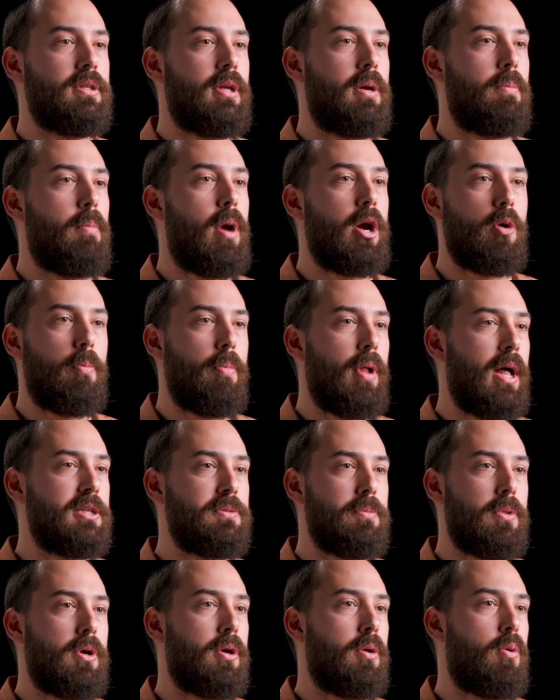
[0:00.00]
like
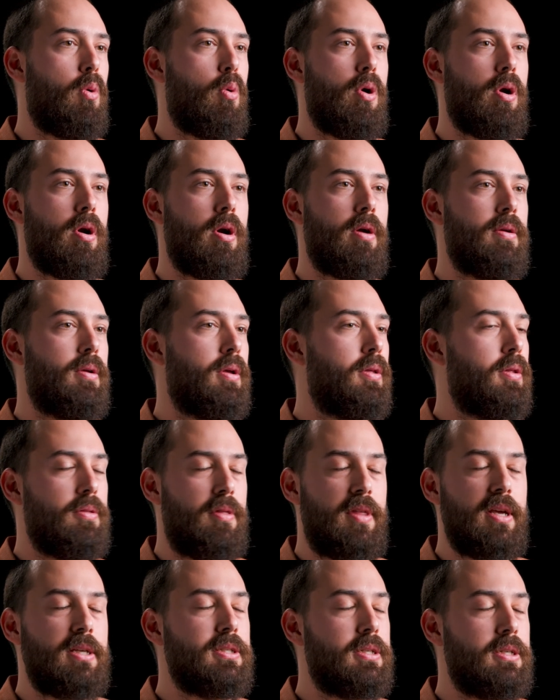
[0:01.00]
mycoplasma or
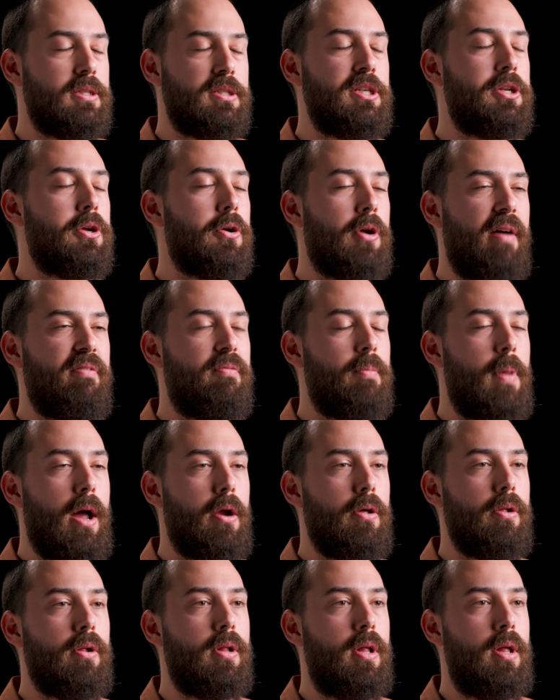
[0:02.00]
things in a xenograft
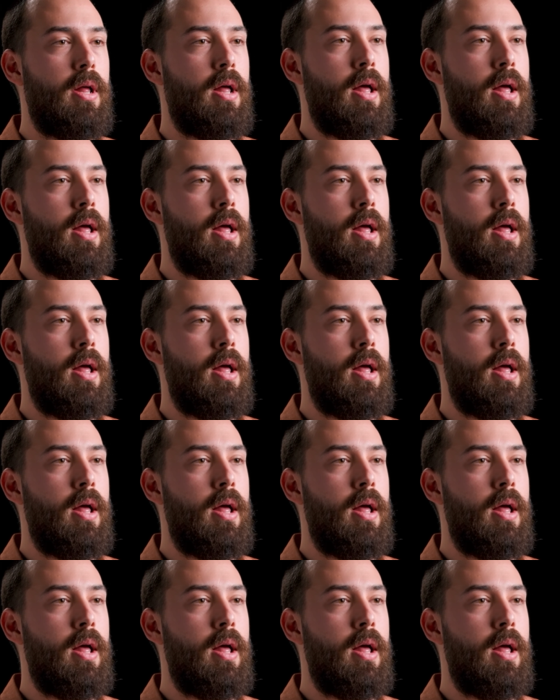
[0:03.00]
model.